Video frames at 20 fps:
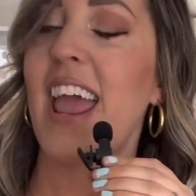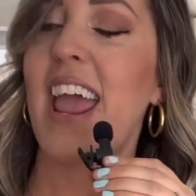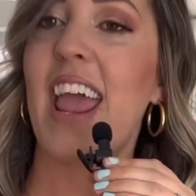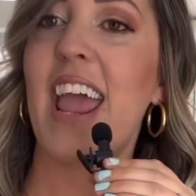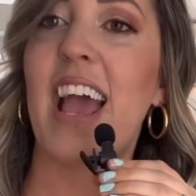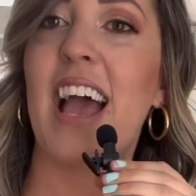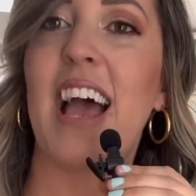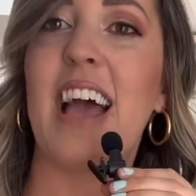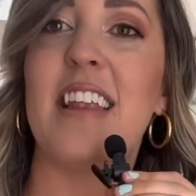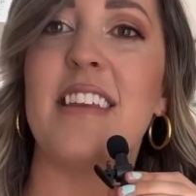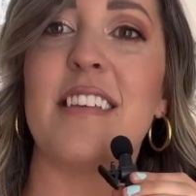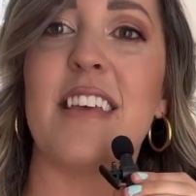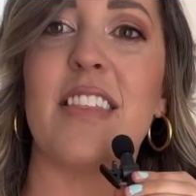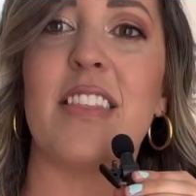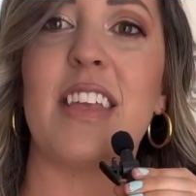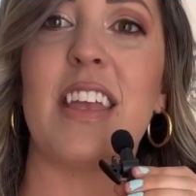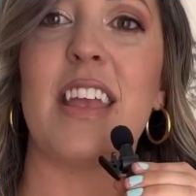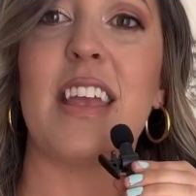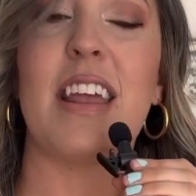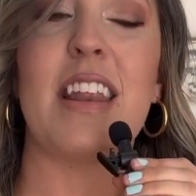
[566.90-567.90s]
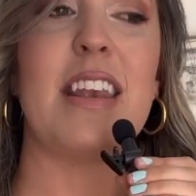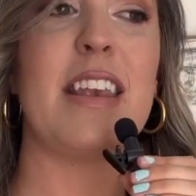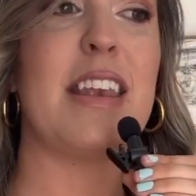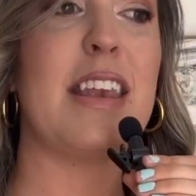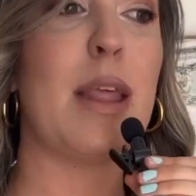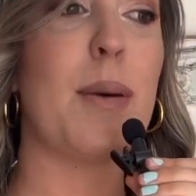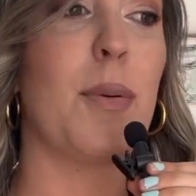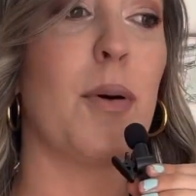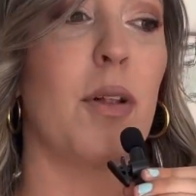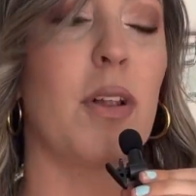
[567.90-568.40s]
and the
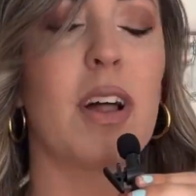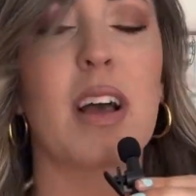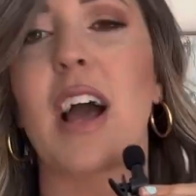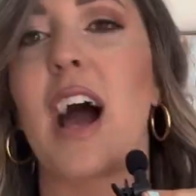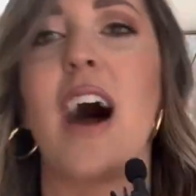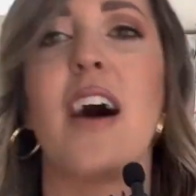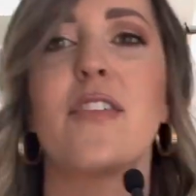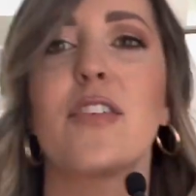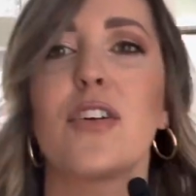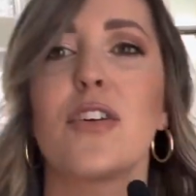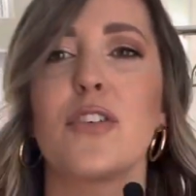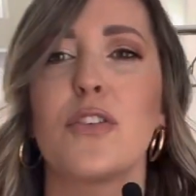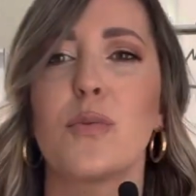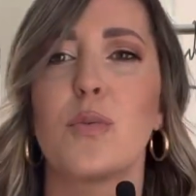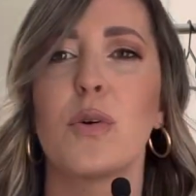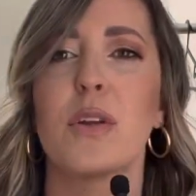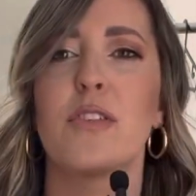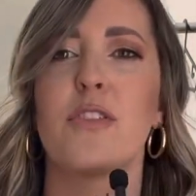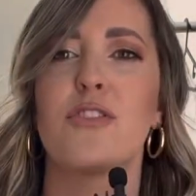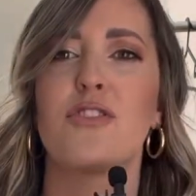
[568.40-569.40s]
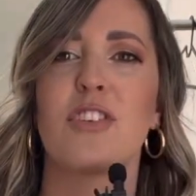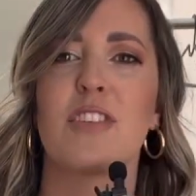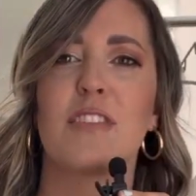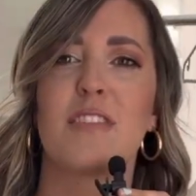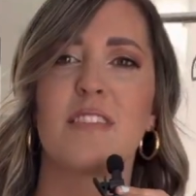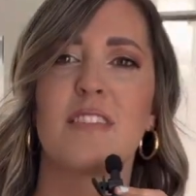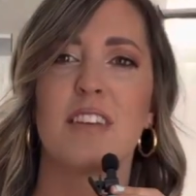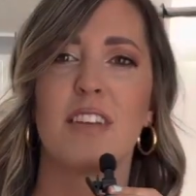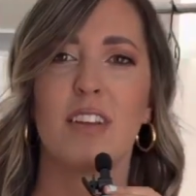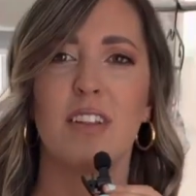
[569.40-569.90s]
nipple covers would have
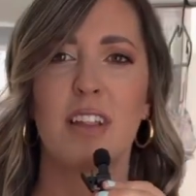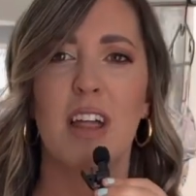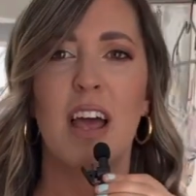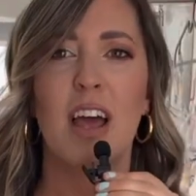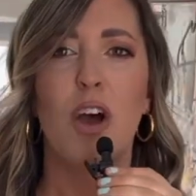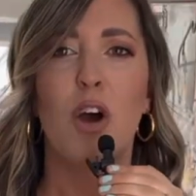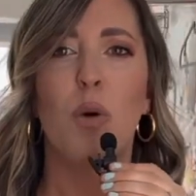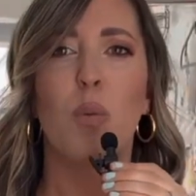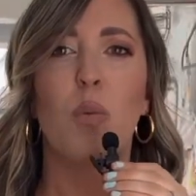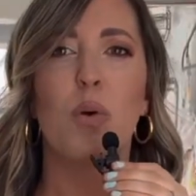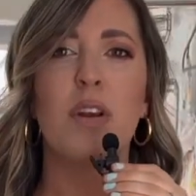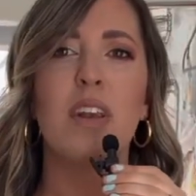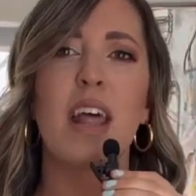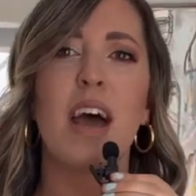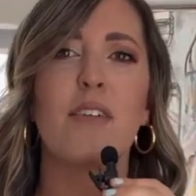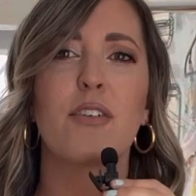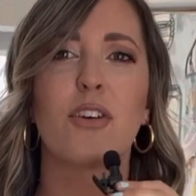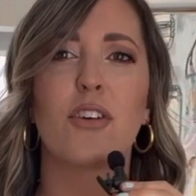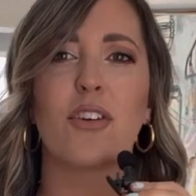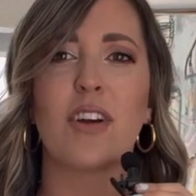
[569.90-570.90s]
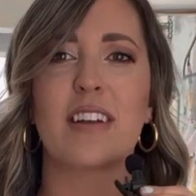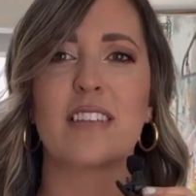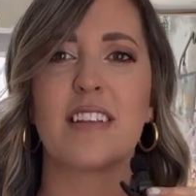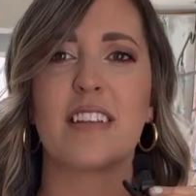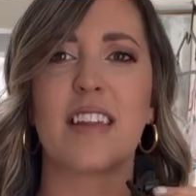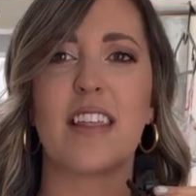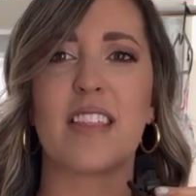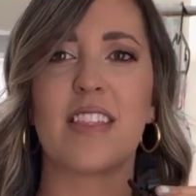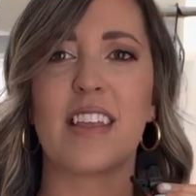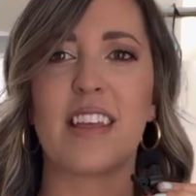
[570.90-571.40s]
just still wouldn't have
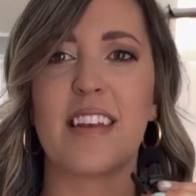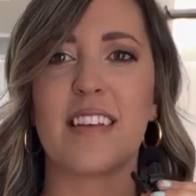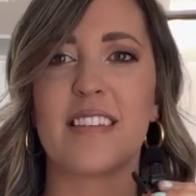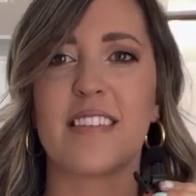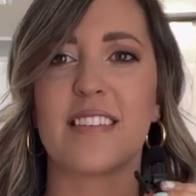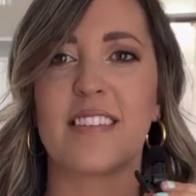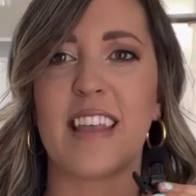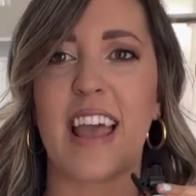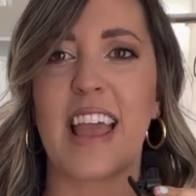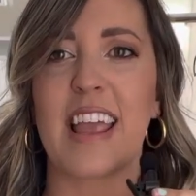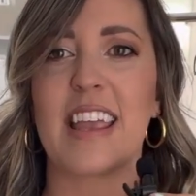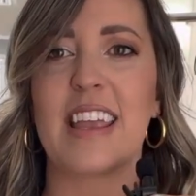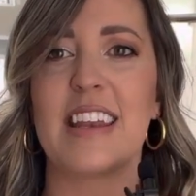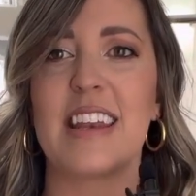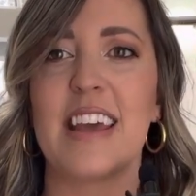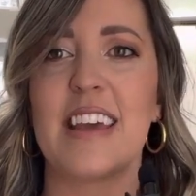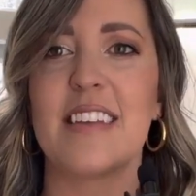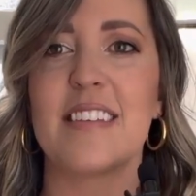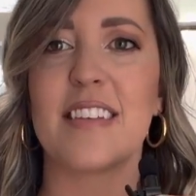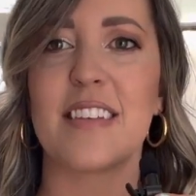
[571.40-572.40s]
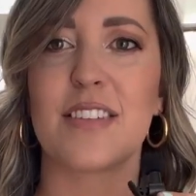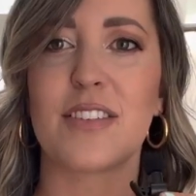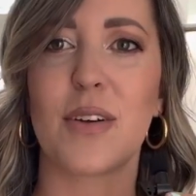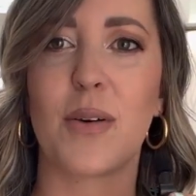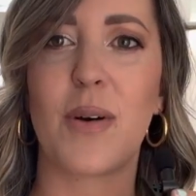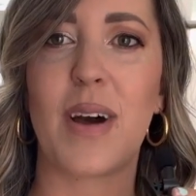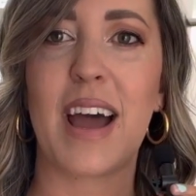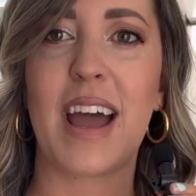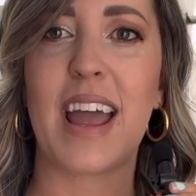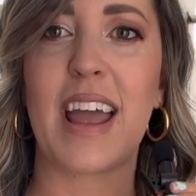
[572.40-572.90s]
corrected the sagginess.
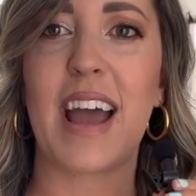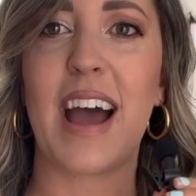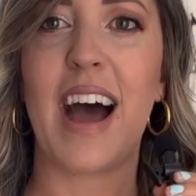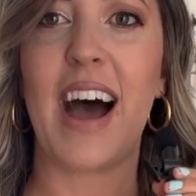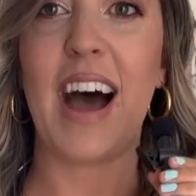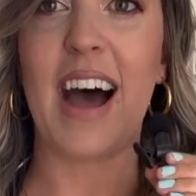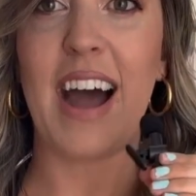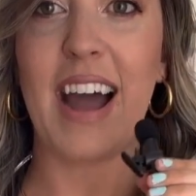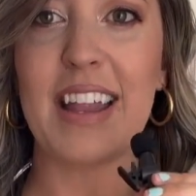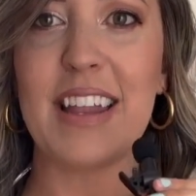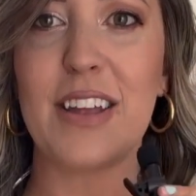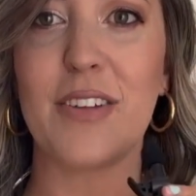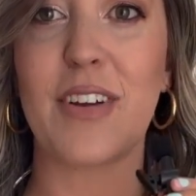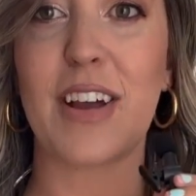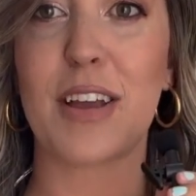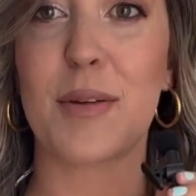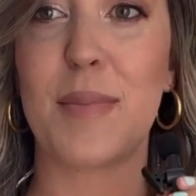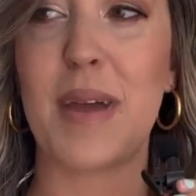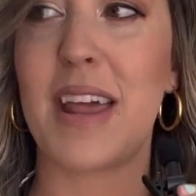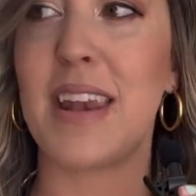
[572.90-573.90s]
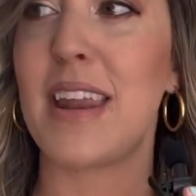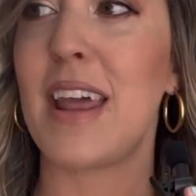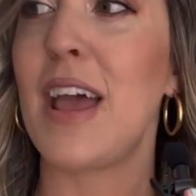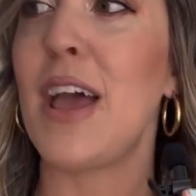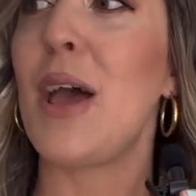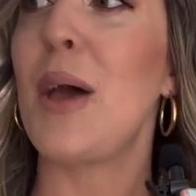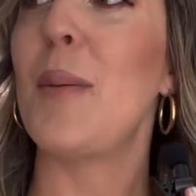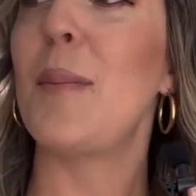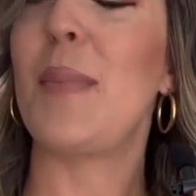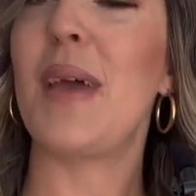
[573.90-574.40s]
So I highly recommend
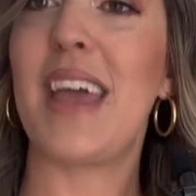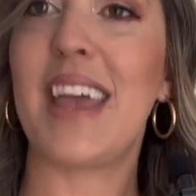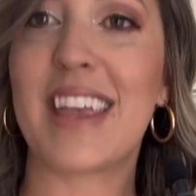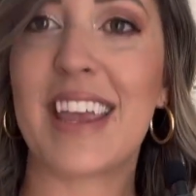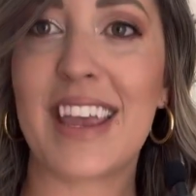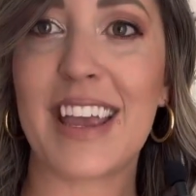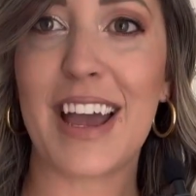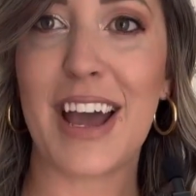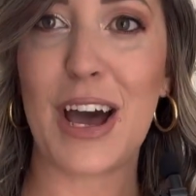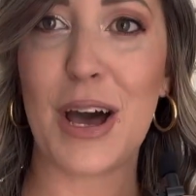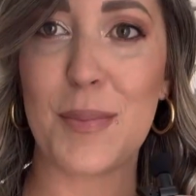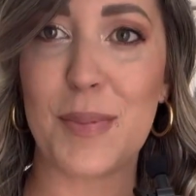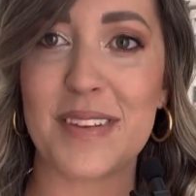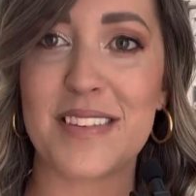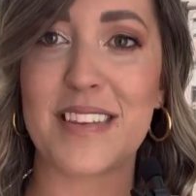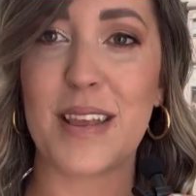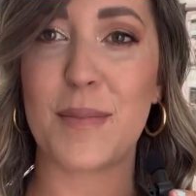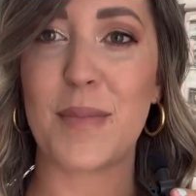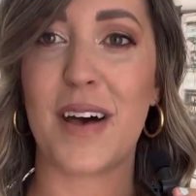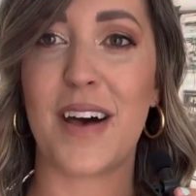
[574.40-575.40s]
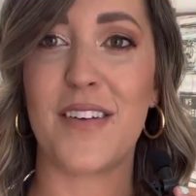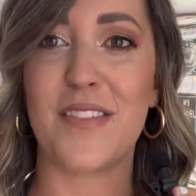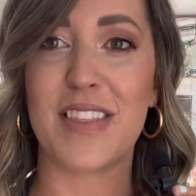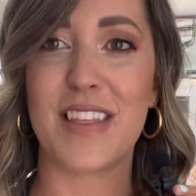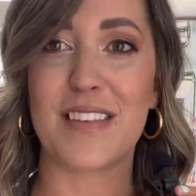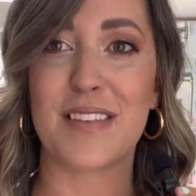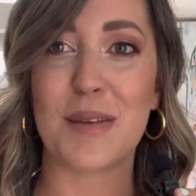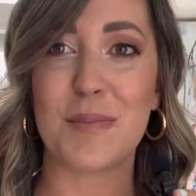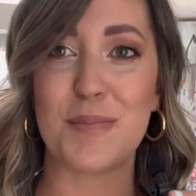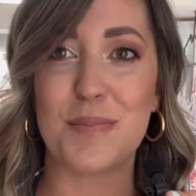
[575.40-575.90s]
picking up some
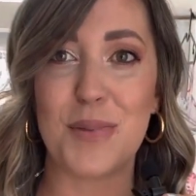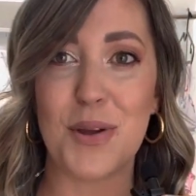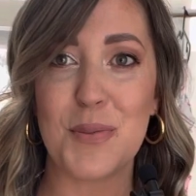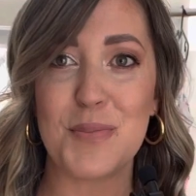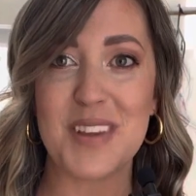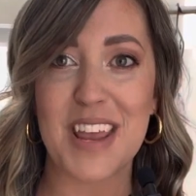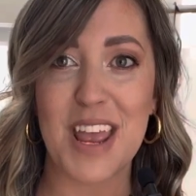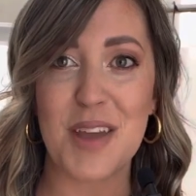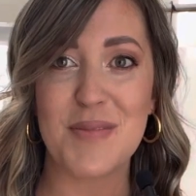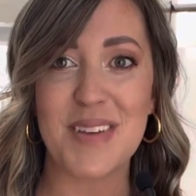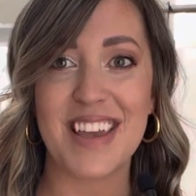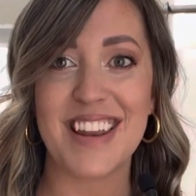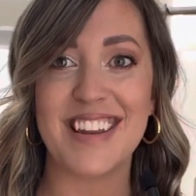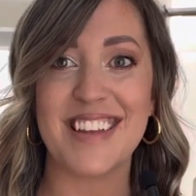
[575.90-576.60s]
of this boob tape.